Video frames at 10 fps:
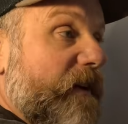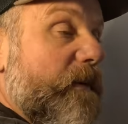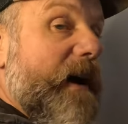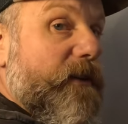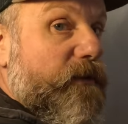think
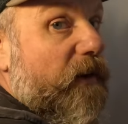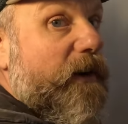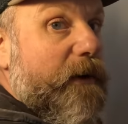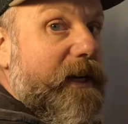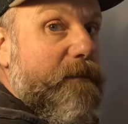we might just
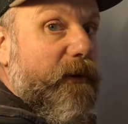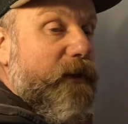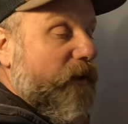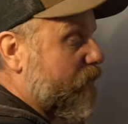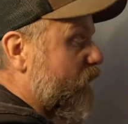very quickly put
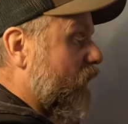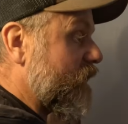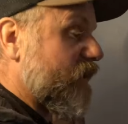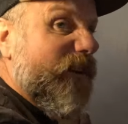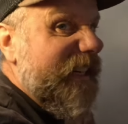the other one
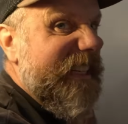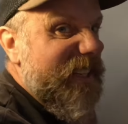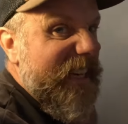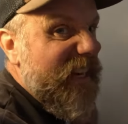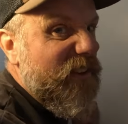on. You don't need to
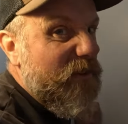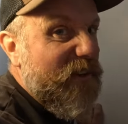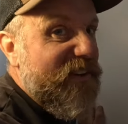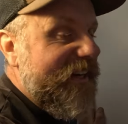see another one,